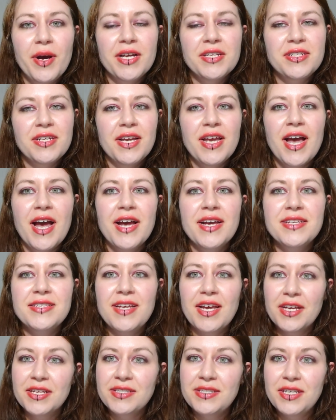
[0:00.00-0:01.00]
you for watching,
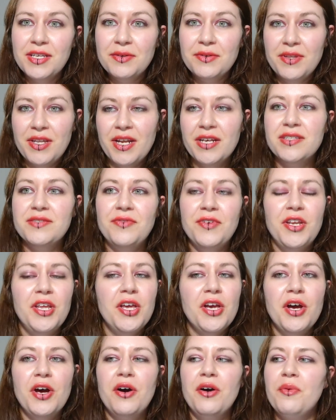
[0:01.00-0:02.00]
guys. I'll see you in the next
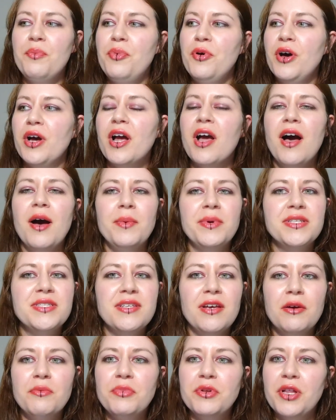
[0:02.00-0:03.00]
video. Put
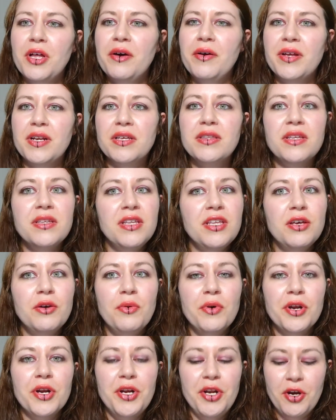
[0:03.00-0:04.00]
comments down below, anything that
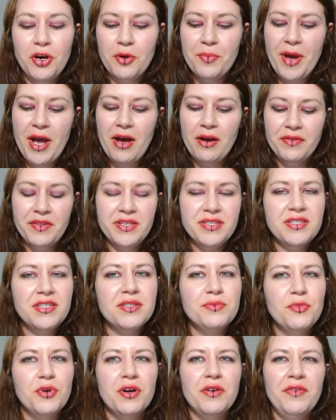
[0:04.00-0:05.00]
you want to know about. This
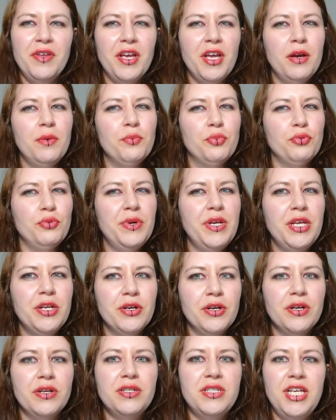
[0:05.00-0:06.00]
is more of like a
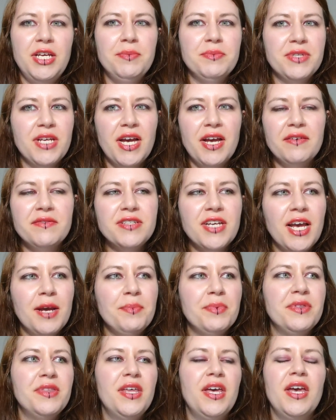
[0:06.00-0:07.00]
breeder deep dive
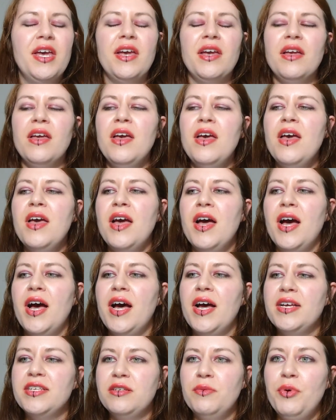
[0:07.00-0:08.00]
type of thing,
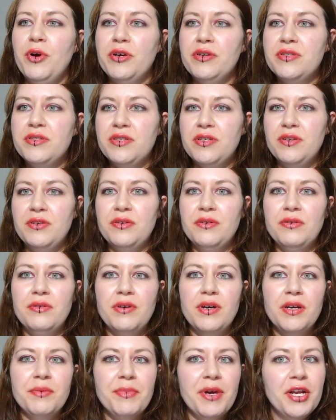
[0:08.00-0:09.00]
as opposed
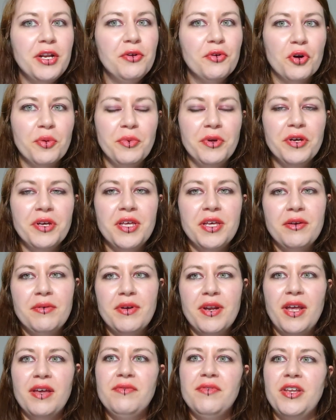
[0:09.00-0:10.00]
to my normal
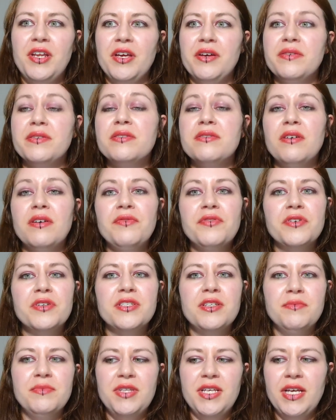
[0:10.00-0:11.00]
Q&A videos. So if
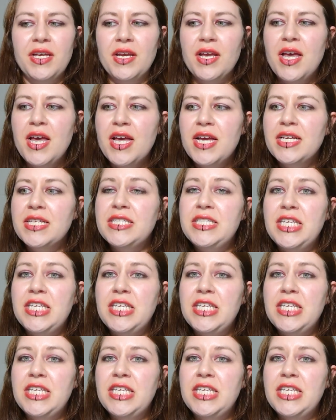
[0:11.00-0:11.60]
there's something